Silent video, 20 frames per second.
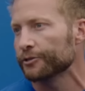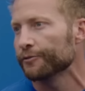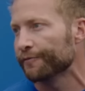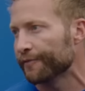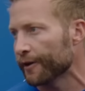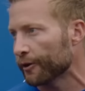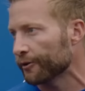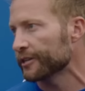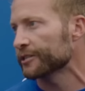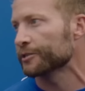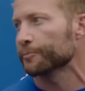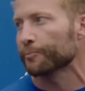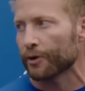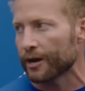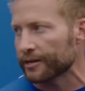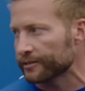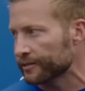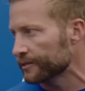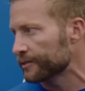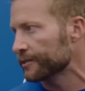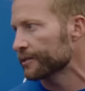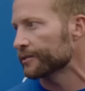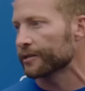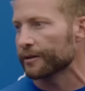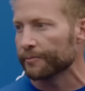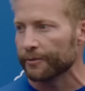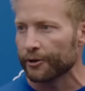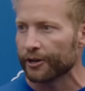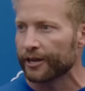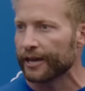You felt his presence, his
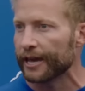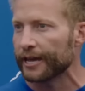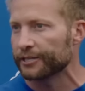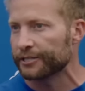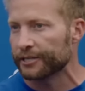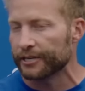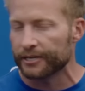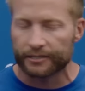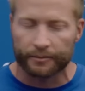communication,